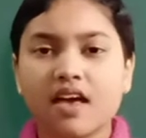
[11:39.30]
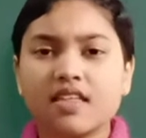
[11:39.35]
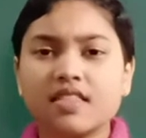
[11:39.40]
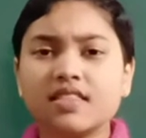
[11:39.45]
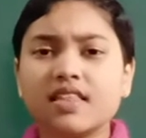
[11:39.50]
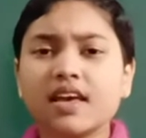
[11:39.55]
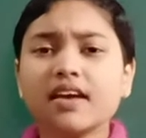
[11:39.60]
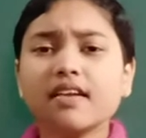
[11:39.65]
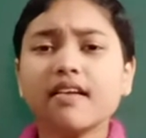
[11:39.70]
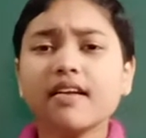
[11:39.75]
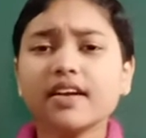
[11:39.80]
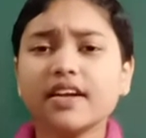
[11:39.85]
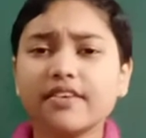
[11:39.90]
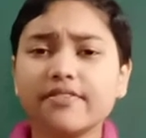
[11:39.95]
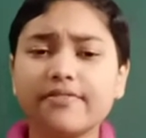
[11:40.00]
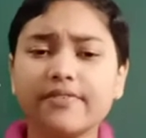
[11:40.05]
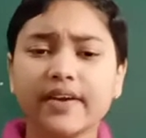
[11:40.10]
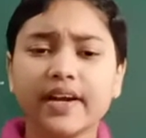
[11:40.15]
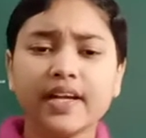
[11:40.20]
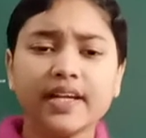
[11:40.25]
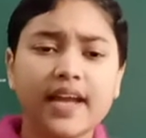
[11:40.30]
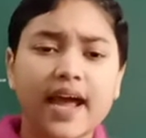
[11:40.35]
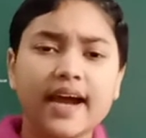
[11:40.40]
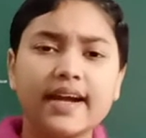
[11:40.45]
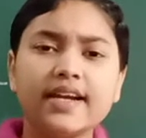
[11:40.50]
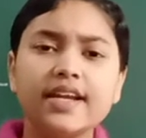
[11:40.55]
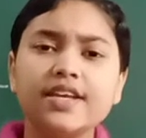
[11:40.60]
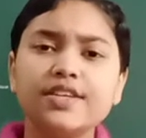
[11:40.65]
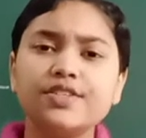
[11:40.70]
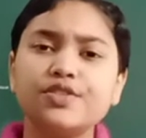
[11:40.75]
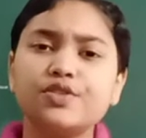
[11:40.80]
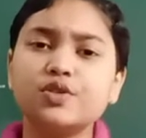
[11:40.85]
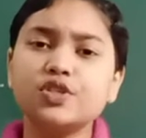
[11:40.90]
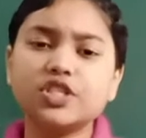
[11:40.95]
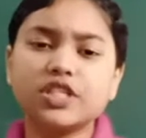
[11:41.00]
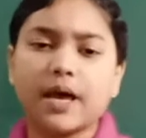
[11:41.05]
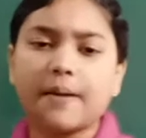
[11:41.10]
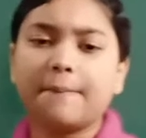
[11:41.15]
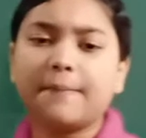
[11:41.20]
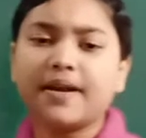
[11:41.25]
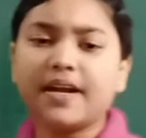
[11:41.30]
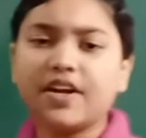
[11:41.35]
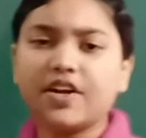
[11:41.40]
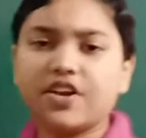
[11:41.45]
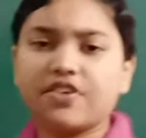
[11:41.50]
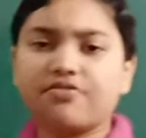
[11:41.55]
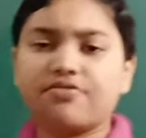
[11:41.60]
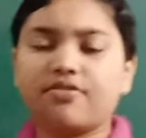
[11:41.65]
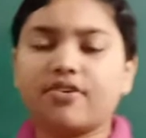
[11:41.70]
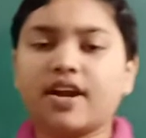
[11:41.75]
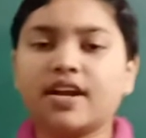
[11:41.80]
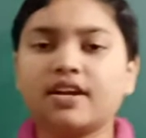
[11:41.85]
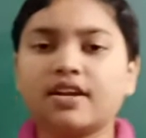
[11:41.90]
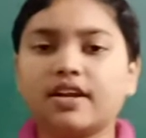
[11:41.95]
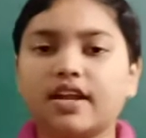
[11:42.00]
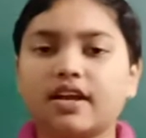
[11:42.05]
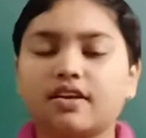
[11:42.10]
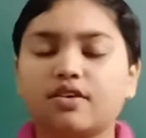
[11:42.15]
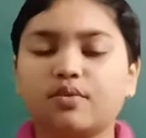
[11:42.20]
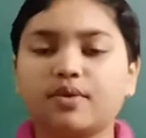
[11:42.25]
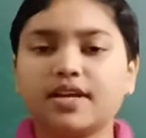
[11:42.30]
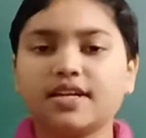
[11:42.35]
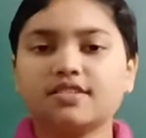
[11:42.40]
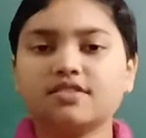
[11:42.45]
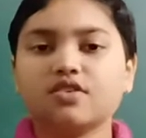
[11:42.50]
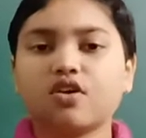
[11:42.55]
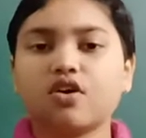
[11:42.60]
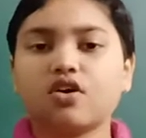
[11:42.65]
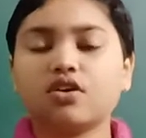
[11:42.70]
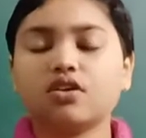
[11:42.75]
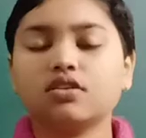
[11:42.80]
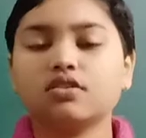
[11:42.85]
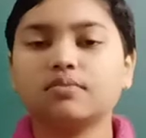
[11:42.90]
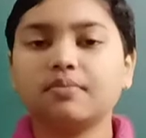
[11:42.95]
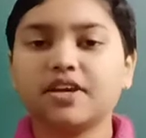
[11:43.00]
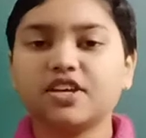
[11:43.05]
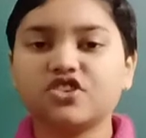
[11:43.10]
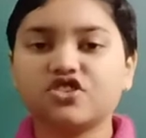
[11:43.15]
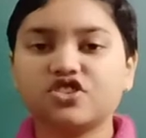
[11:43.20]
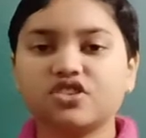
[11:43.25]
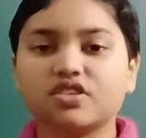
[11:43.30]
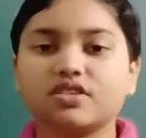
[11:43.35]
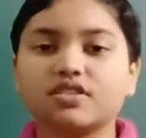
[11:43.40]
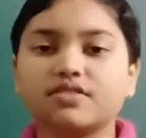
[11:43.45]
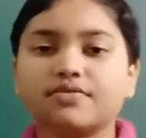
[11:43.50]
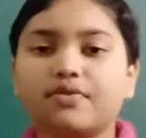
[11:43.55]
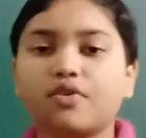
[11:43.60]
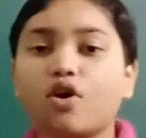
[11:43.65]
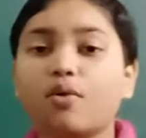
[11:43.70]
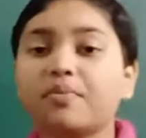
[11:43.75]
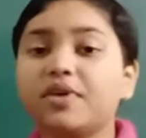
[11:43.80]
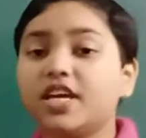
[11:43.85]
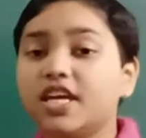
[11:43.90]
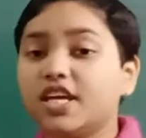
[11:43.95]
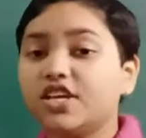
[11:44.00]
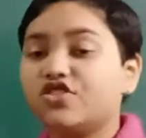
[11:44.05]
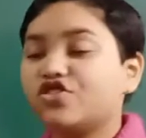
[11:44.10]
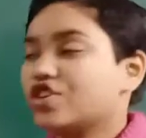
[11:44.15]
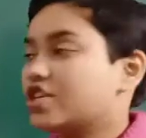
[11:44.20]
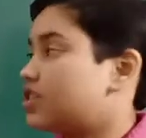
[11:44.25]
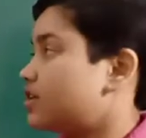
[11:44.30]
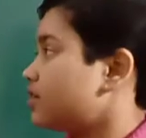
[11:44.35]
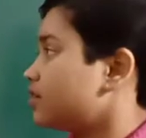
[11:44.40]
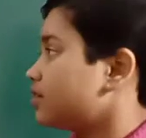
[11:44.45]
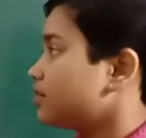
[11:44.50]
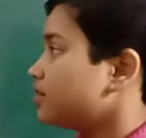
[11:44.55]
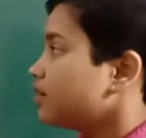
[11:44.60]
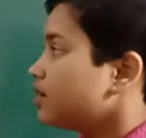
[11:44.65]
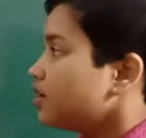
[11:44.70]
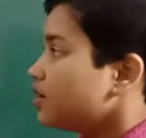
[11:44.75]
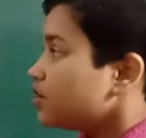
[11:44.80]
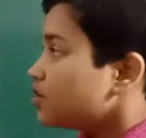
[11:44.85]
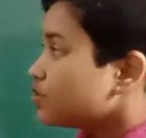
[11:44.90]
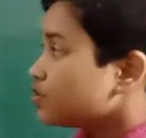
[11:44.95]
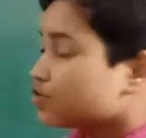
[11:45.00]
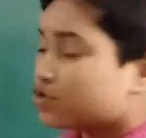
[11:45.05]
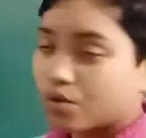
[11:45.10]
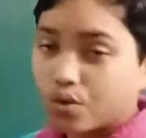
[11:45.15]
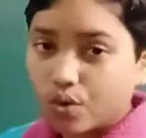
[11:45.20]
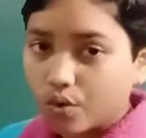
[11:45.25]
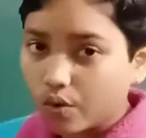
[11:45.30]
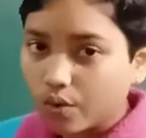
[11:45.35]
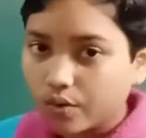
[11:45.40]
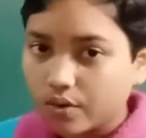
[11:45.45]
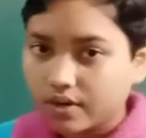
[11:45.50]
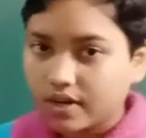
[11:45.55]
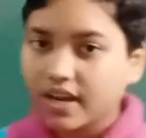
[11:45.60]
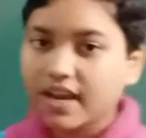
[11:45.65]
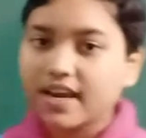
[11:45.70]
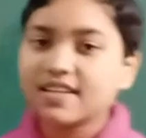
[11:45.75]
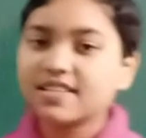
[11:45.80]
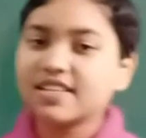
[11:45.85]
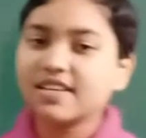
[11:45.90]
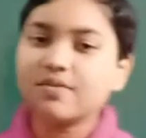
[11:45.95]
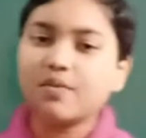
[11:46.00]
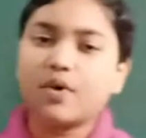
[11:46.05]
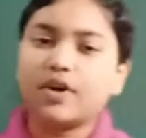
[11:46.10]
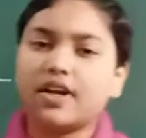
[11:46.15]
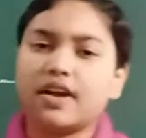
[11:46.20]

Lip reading: There are different techniques to separate different liquids or mixtures from each other. So let's see